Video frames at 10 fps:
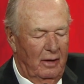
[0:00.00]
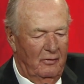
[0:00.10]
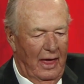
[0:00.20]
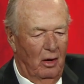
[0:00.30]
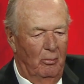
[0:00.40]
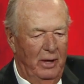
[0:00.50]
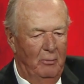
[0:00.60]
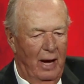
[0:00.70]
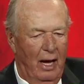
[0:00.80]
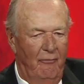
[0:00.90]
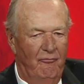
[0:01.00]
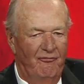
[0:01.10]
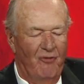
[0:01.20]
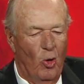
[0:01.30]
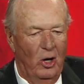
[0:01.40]
that'll be my
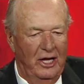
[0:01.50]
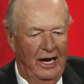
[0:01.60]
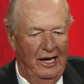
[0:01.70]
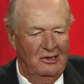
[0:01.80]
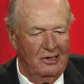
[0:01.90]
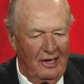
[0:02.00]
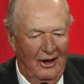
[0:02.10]
48th